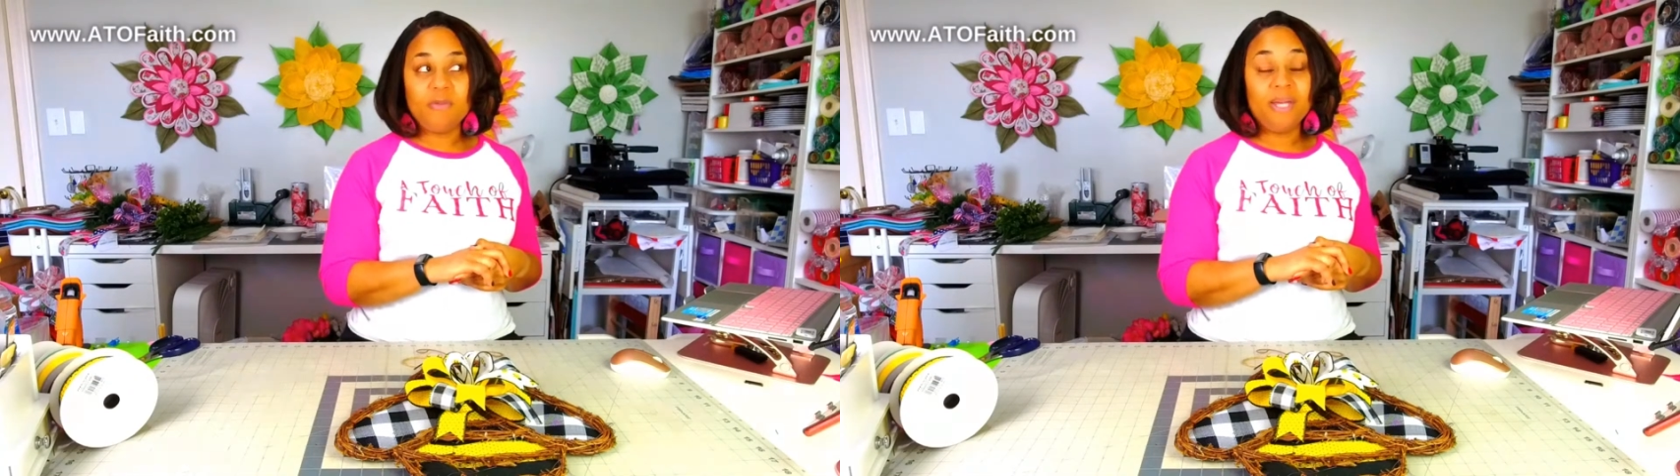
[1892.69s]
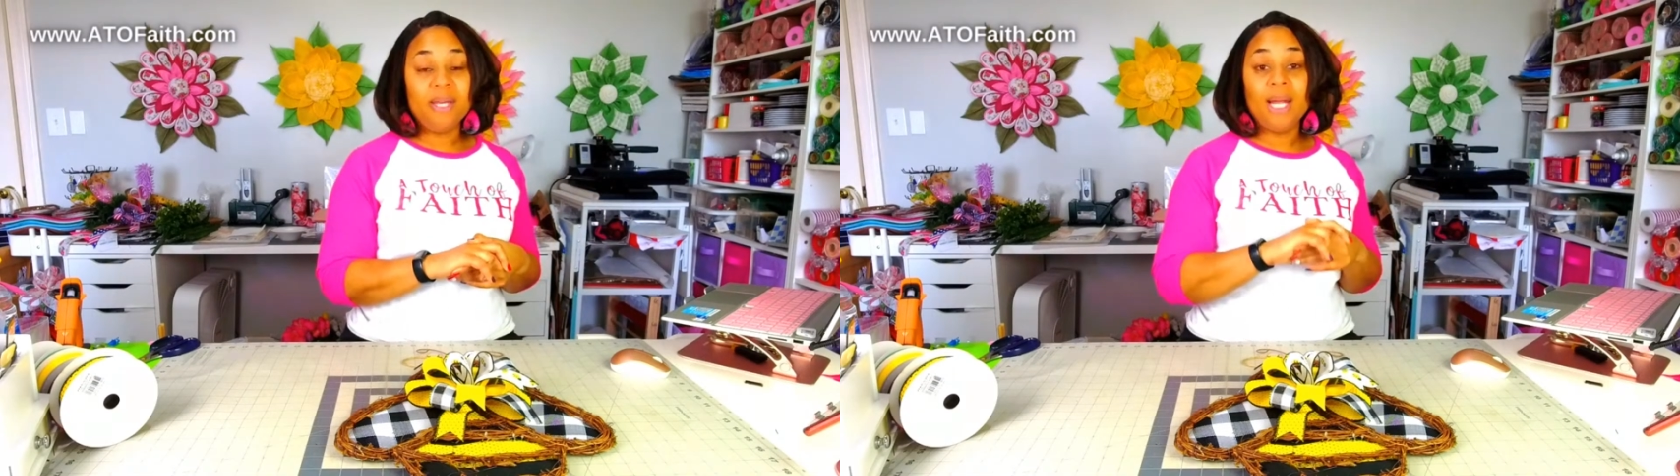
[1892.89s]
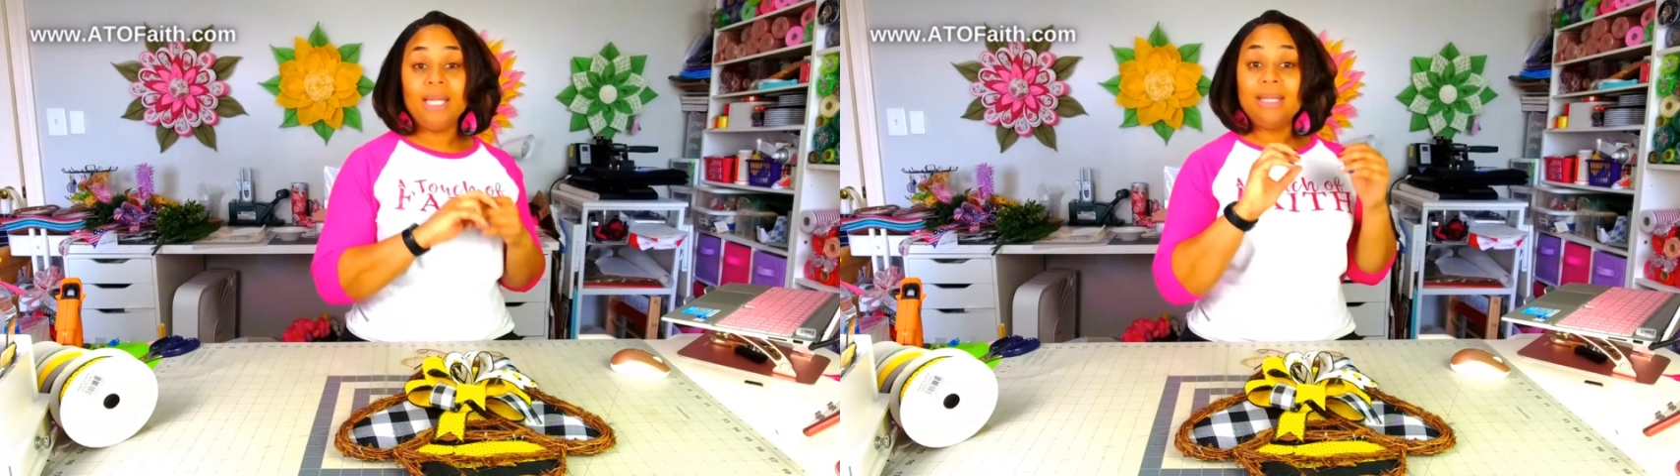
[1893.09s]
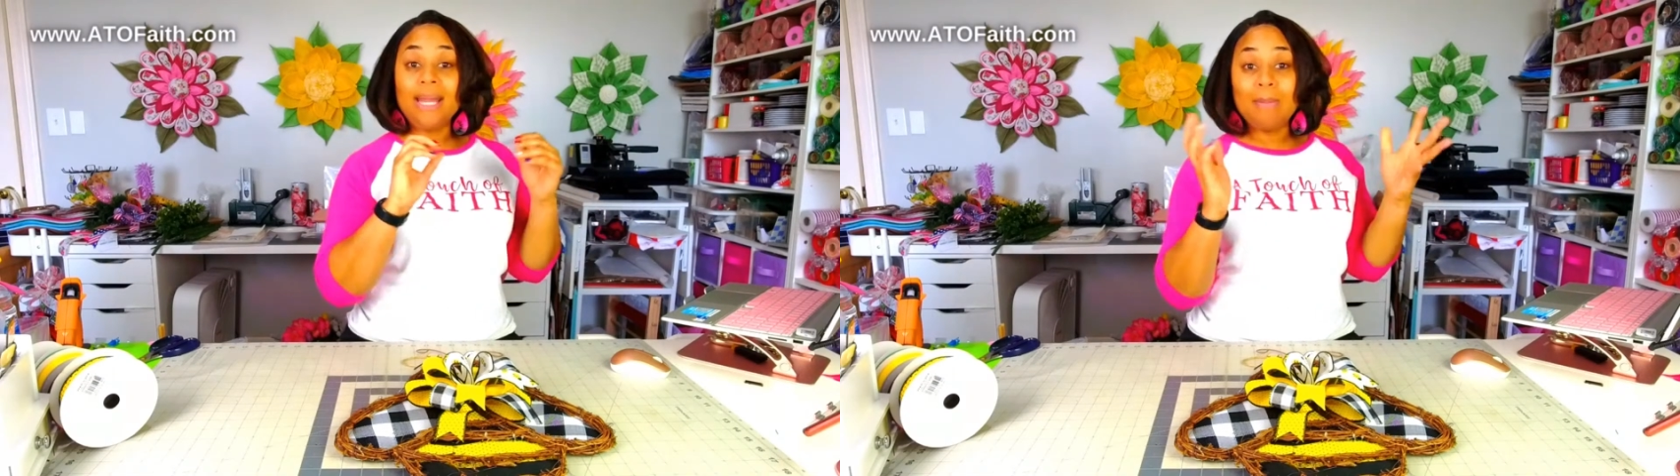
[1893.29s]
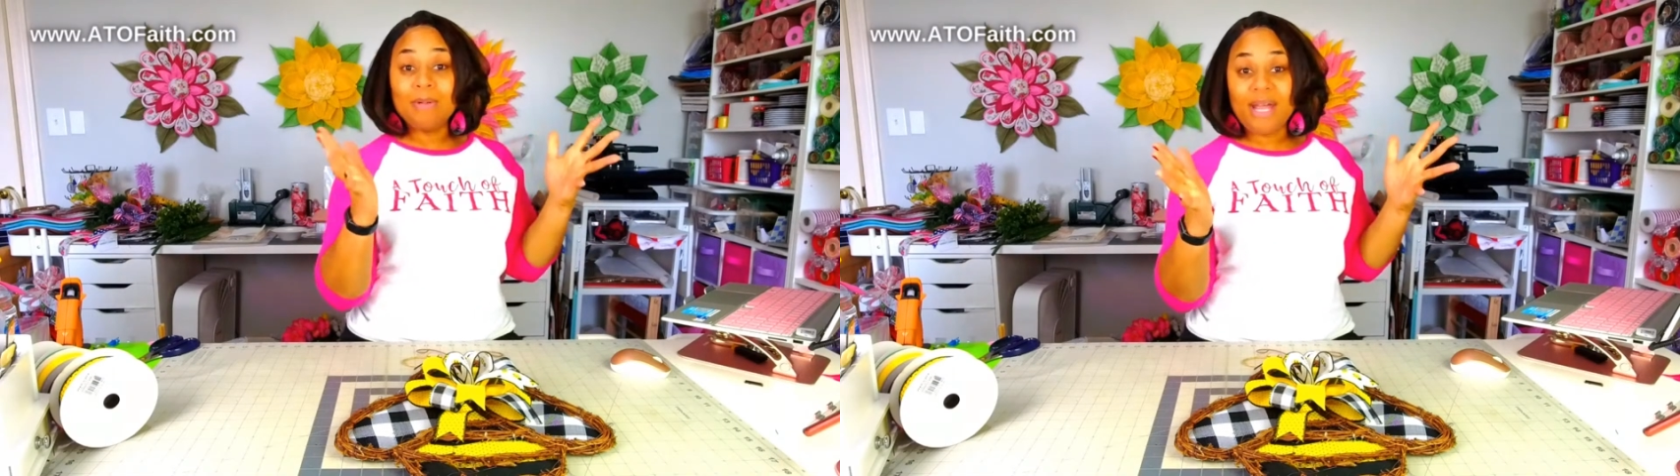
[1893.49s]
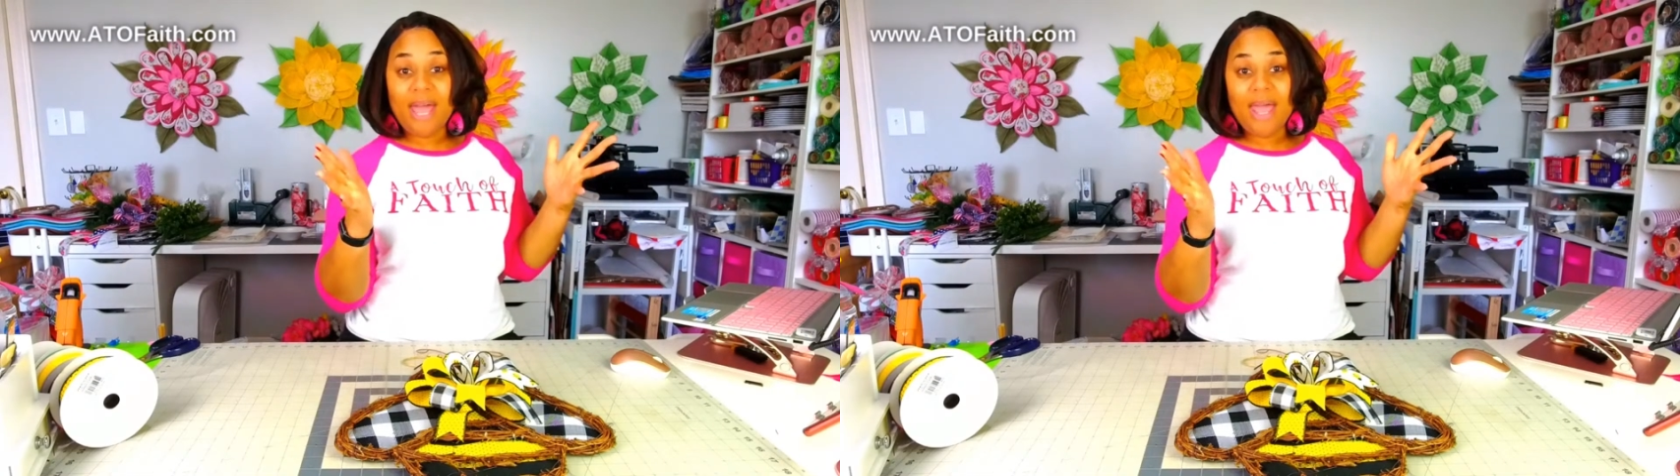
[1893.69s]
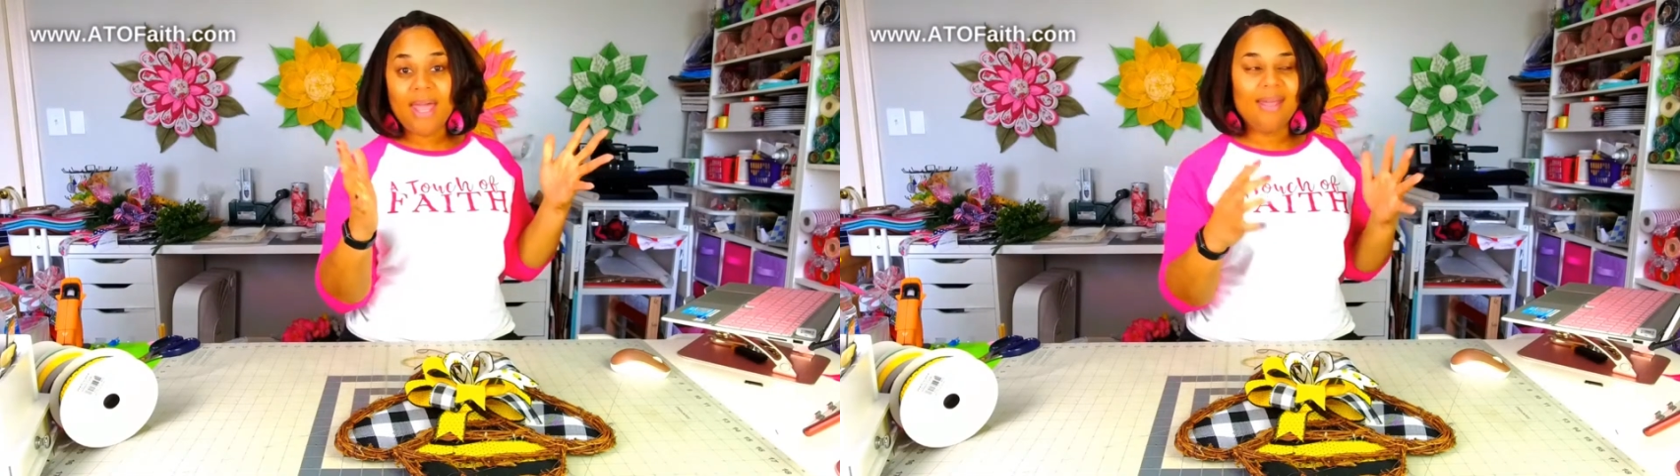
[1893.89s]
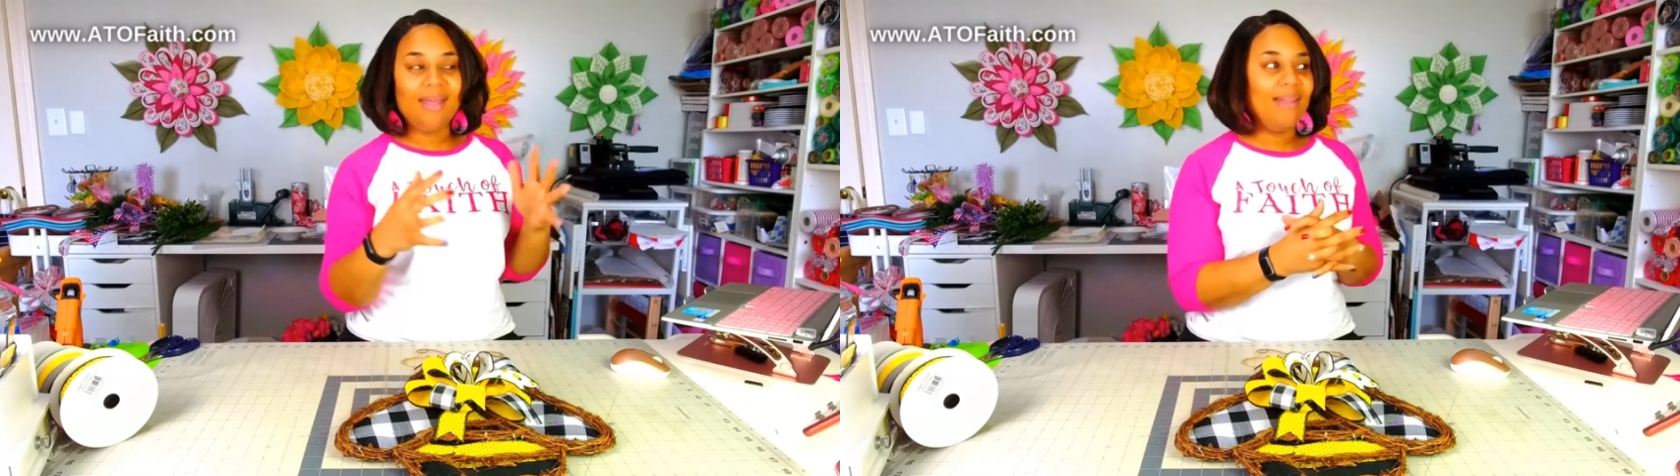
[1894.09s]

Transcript: been Labor Day.